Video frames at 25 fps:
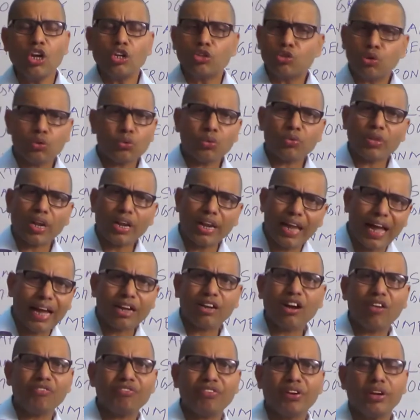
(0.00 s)
Due to the
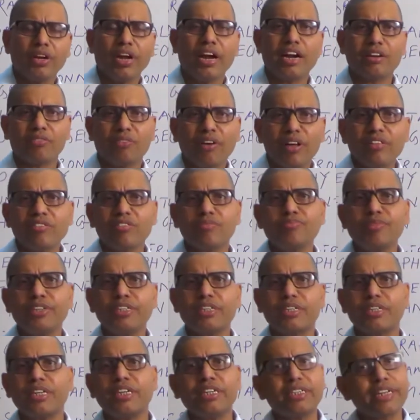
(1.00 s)
lack of
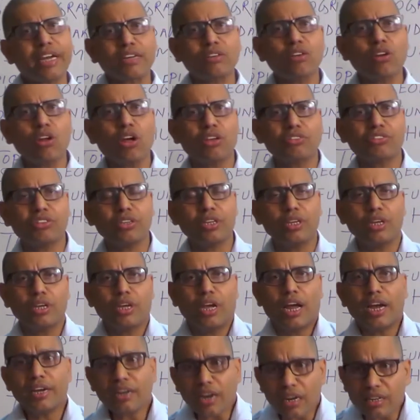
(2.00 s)
advancement in
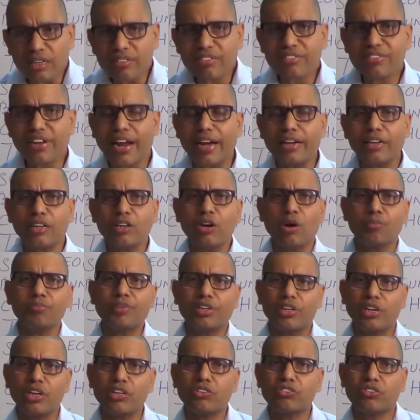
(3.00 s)
technology and understanding of
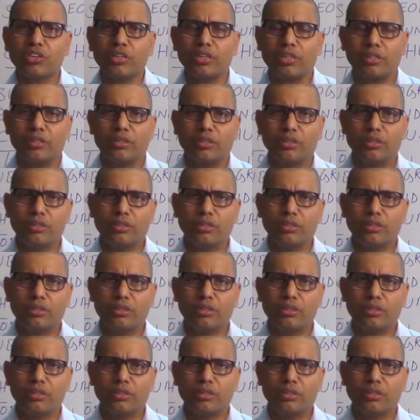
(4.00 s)
the nature,